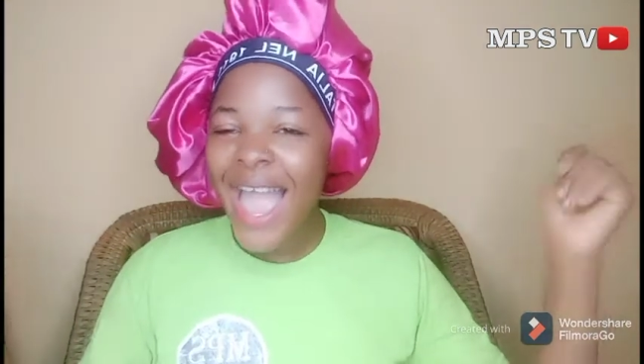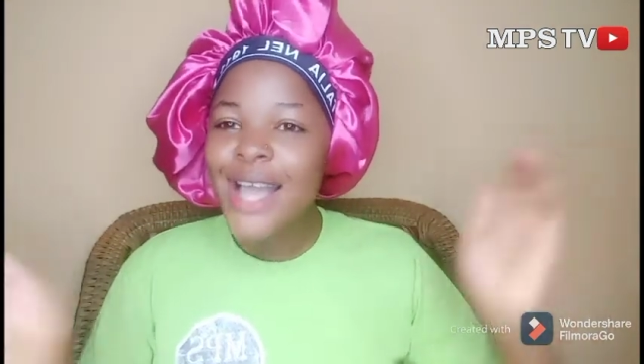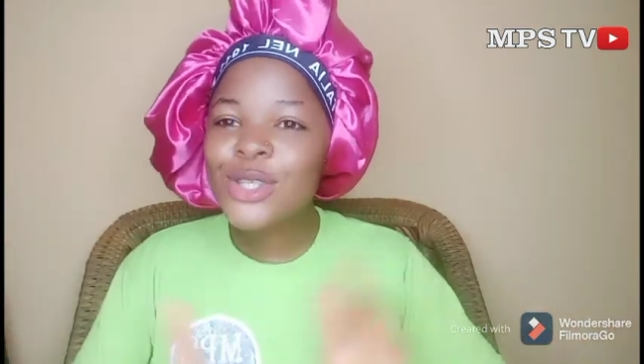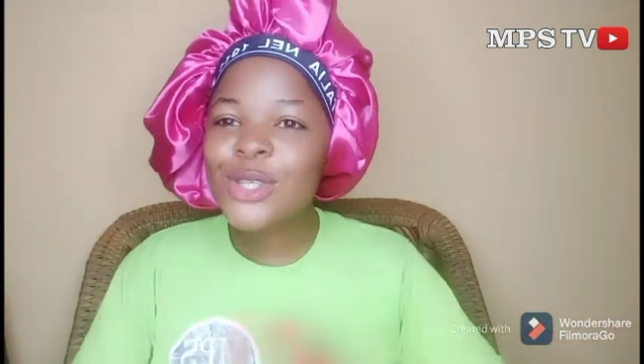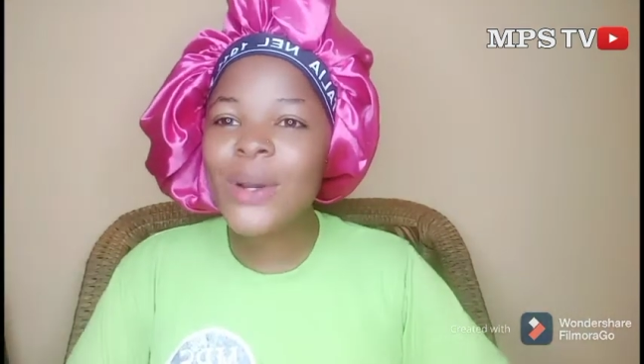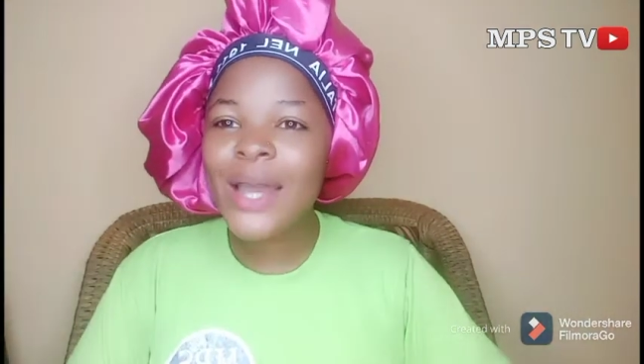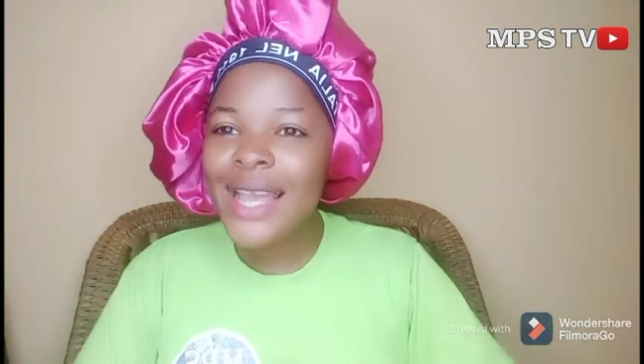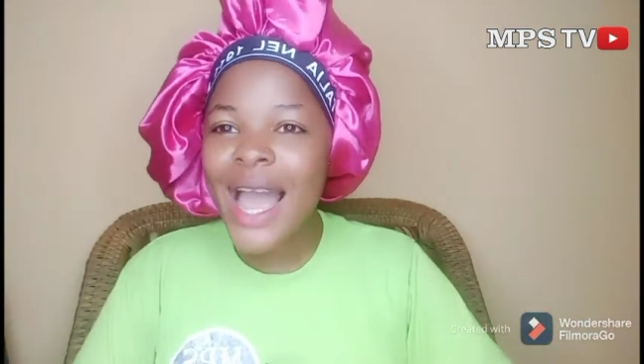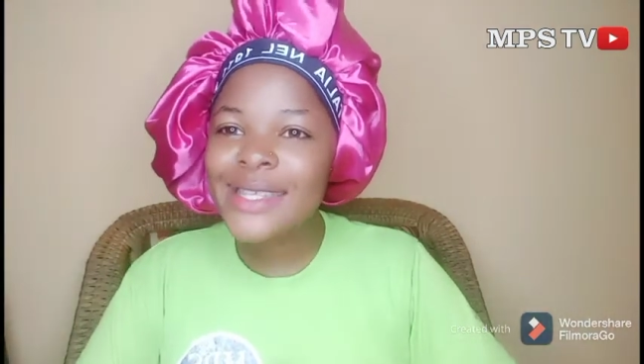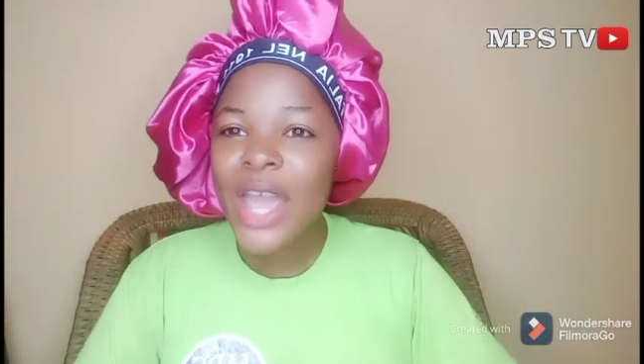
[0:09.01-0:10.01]
So
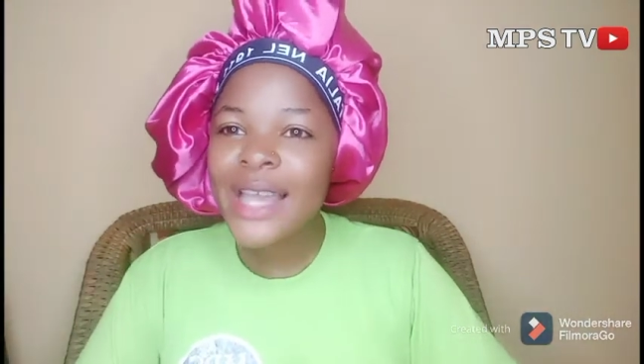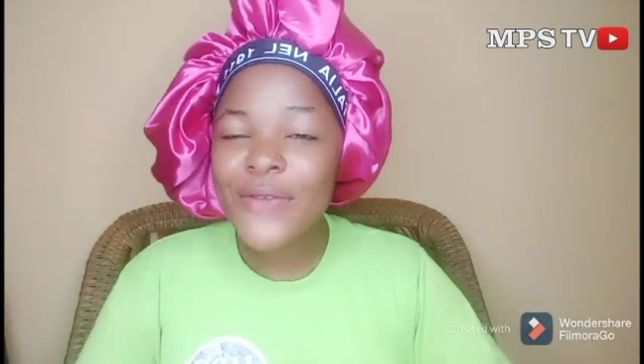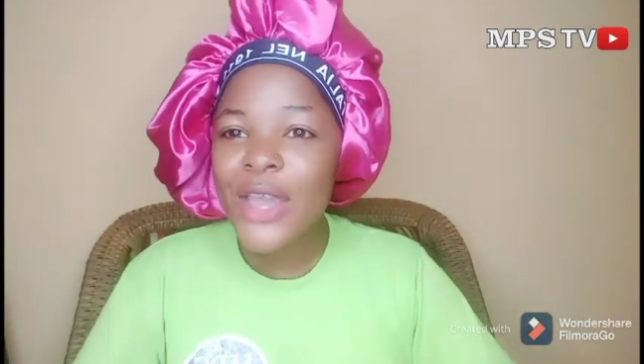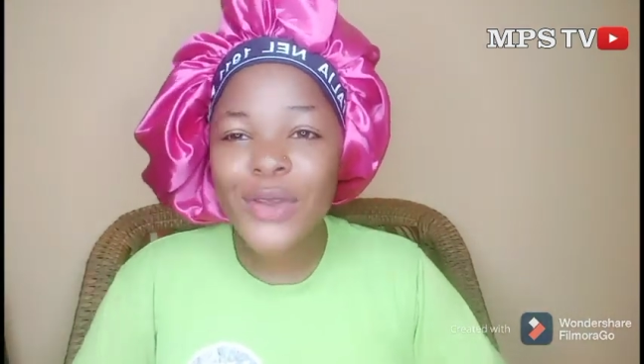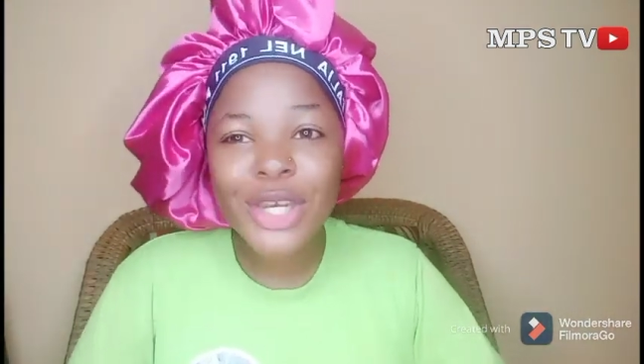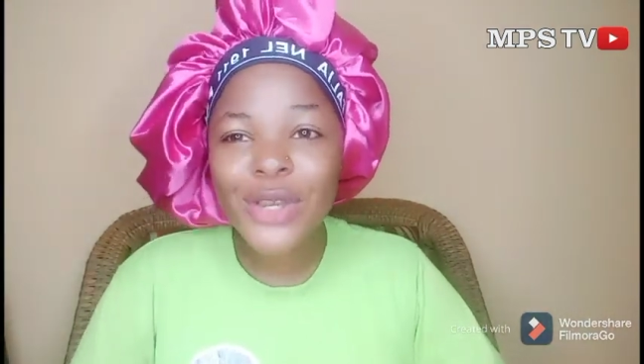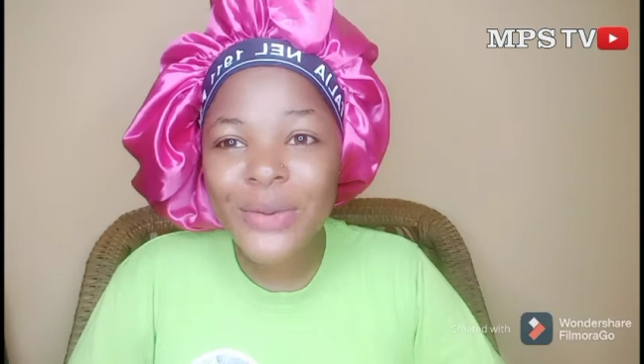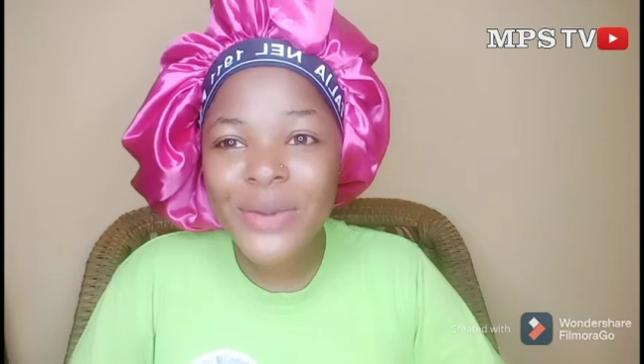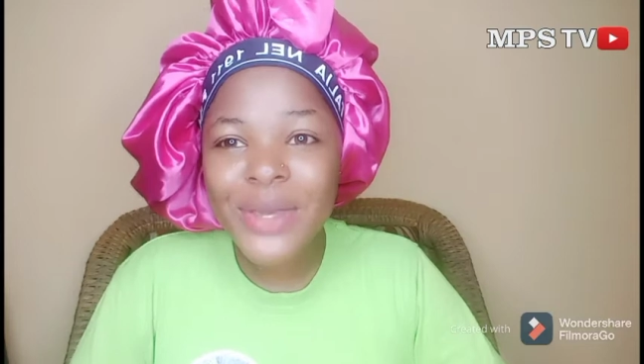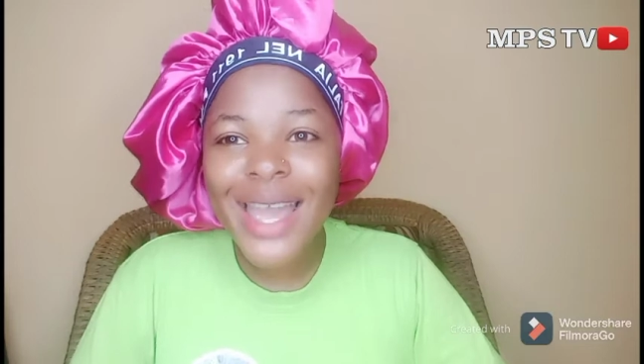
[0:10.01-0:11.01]
guys, if you're
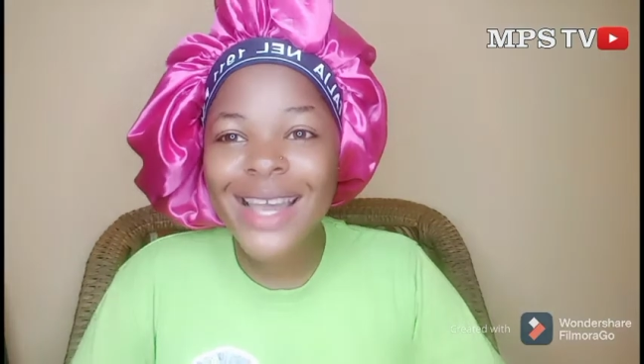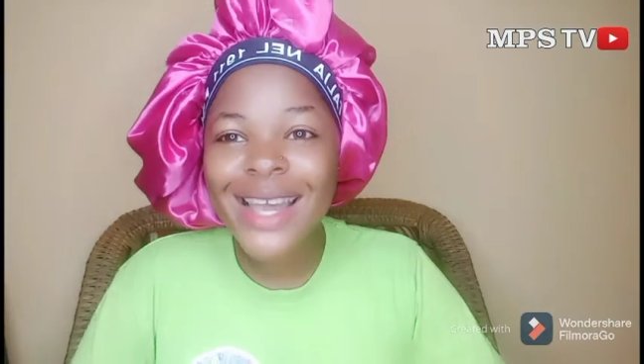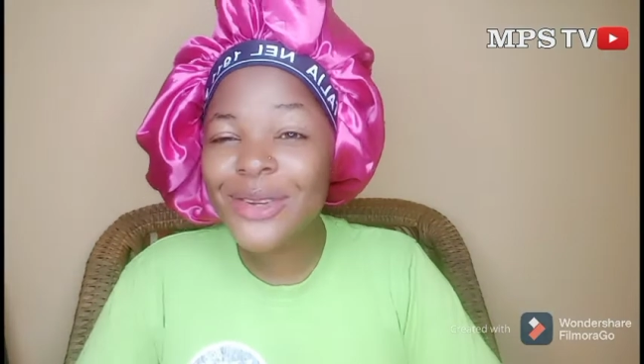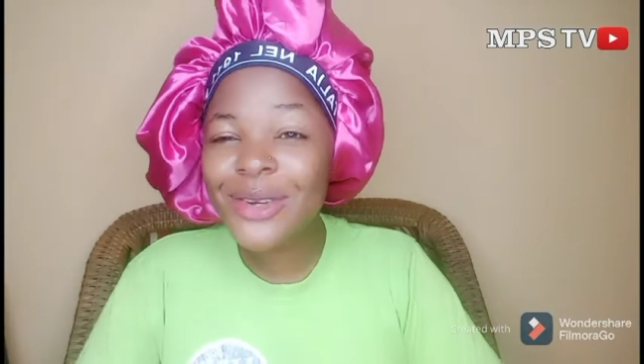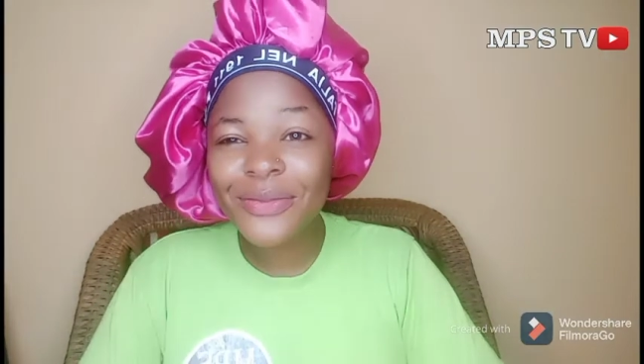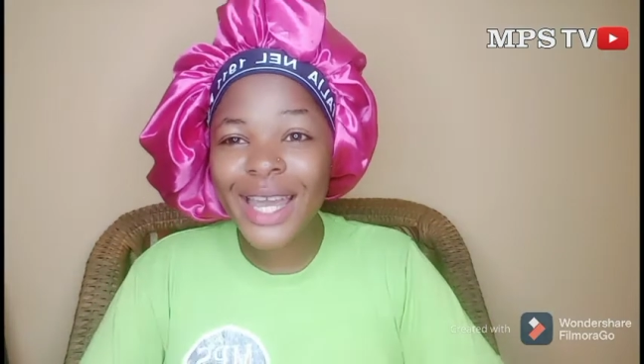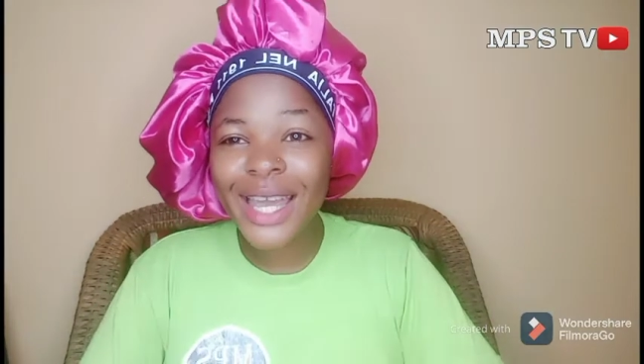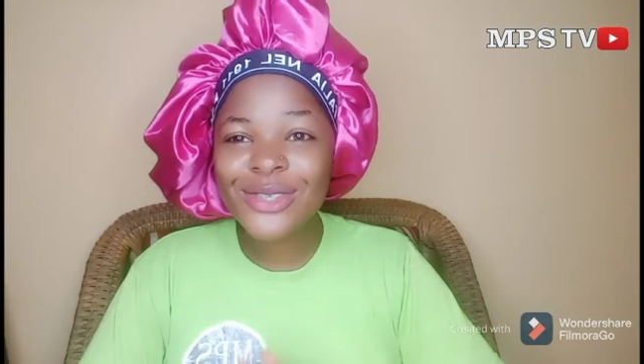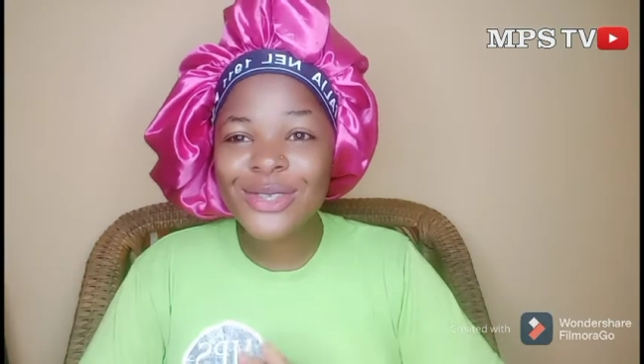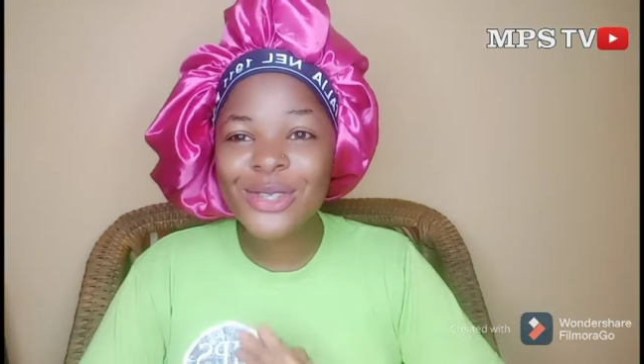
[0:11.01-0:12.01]
new here, don't
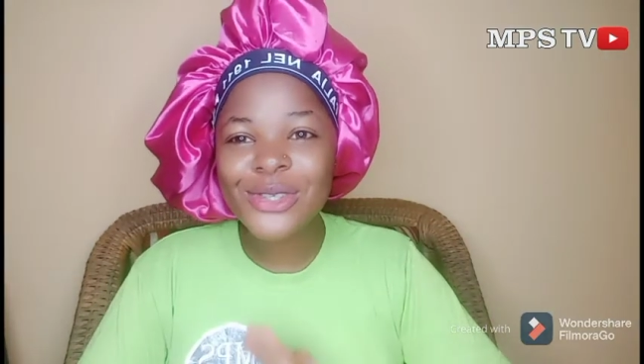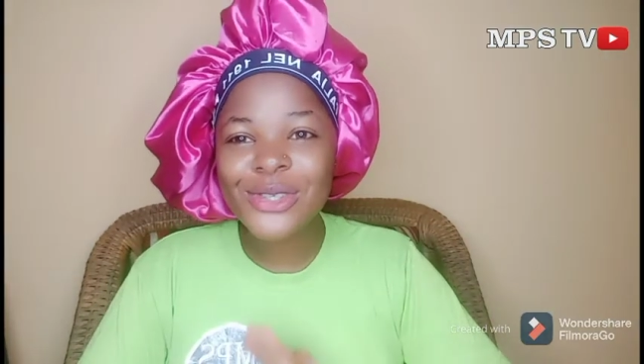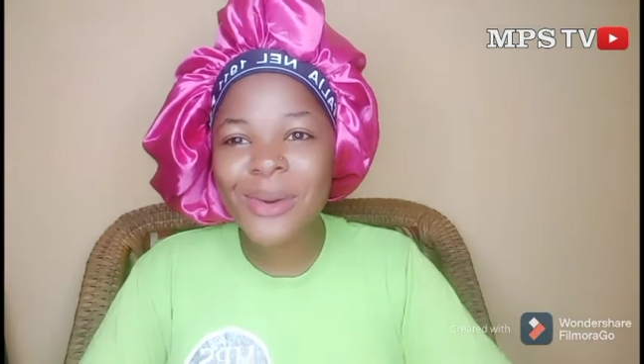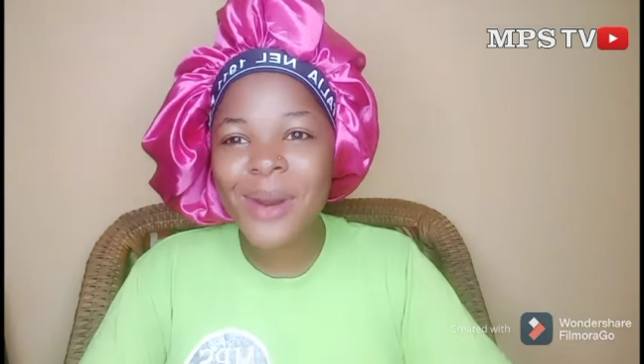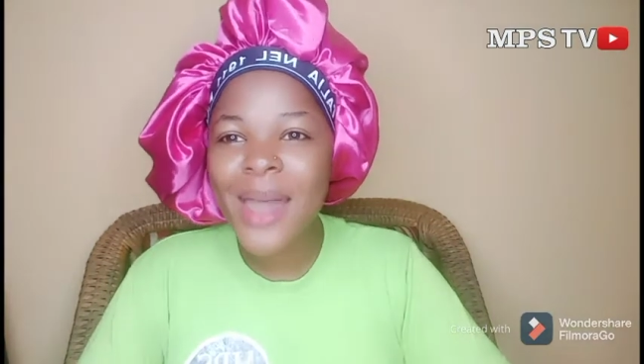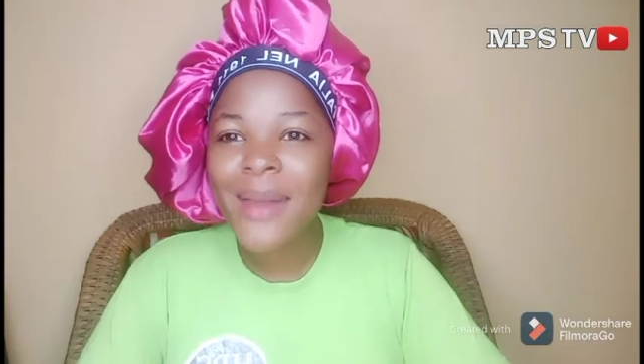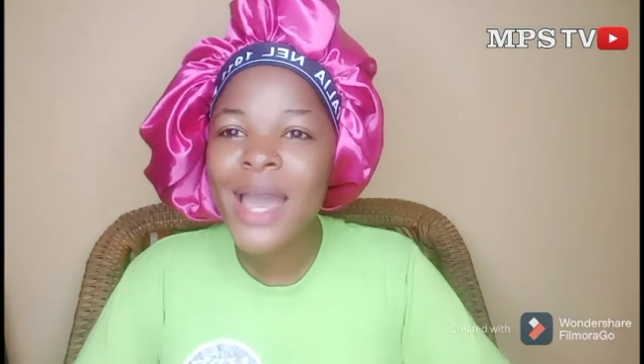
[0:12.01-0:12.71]
forget to subscribe,